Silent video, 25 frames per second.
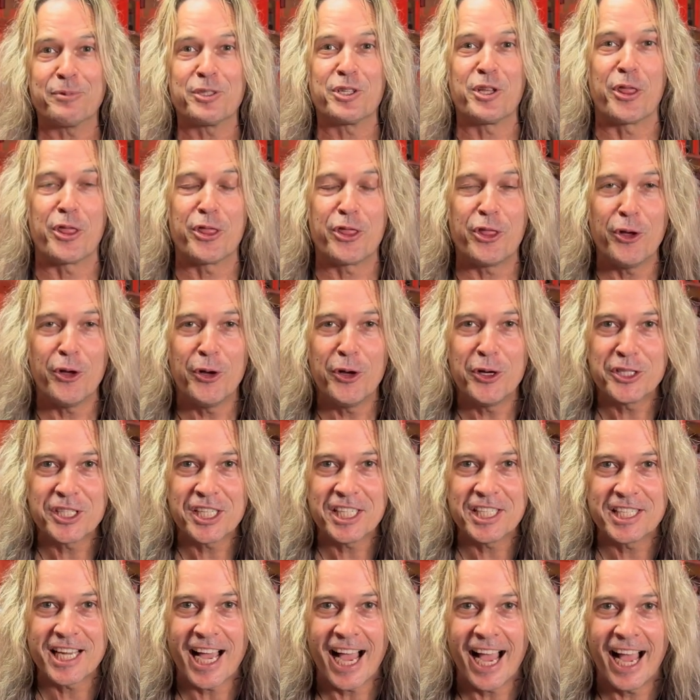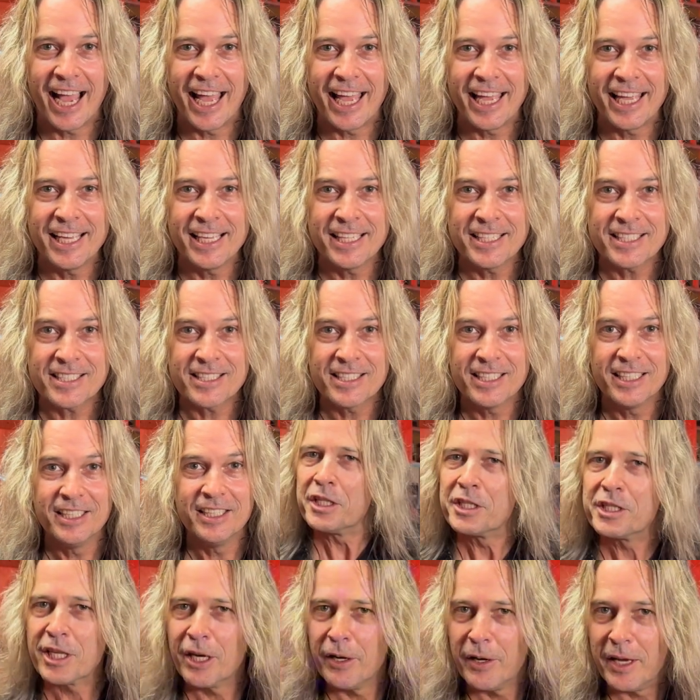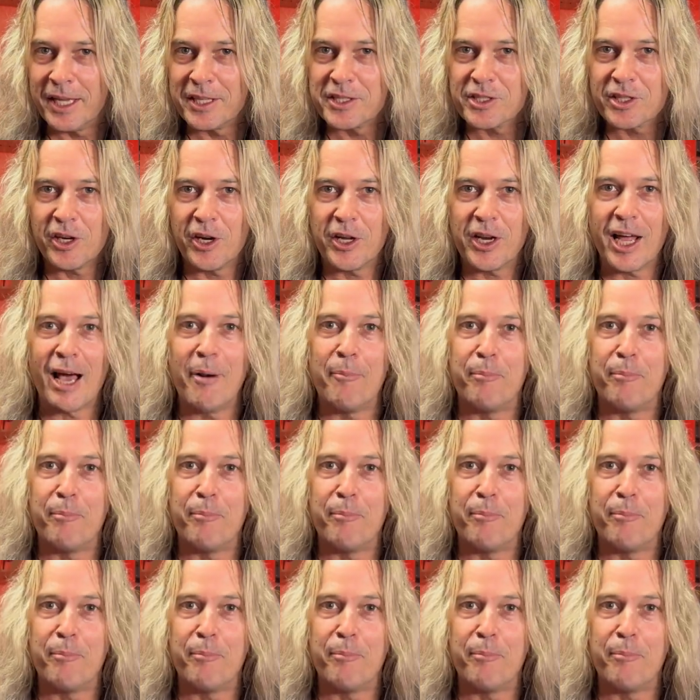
to 30 days. So it's got a